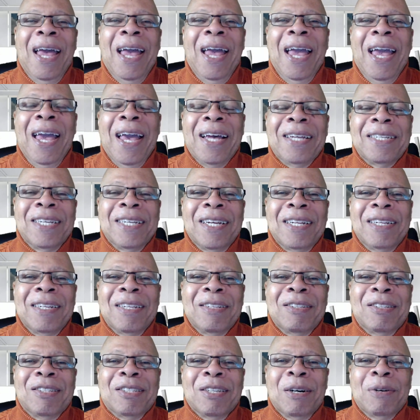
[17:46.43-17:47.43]

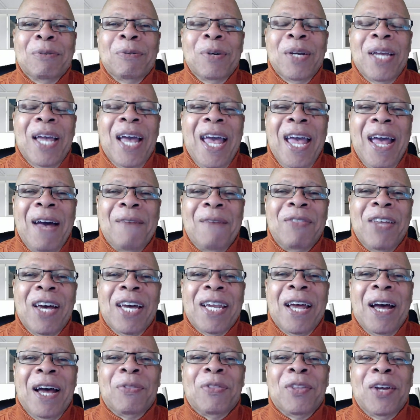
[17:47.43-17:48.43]
And so we have that
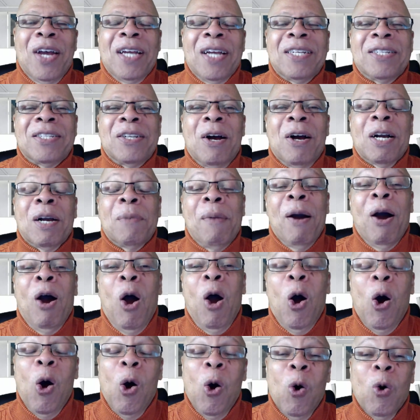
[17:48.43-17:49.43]
out there. I talk about
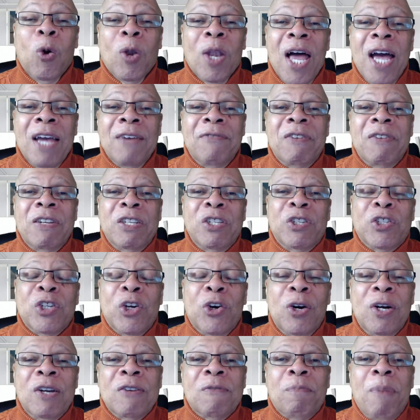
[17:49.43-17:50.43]
whole life
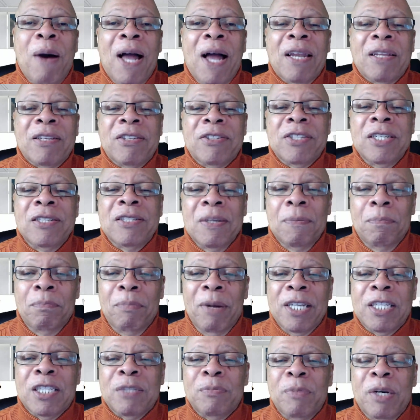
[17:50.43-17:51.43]
insurance policies and
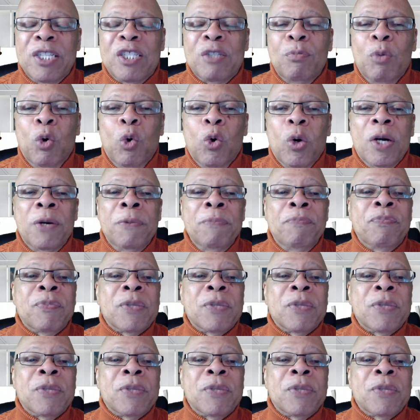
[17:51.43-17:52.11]
much, much more.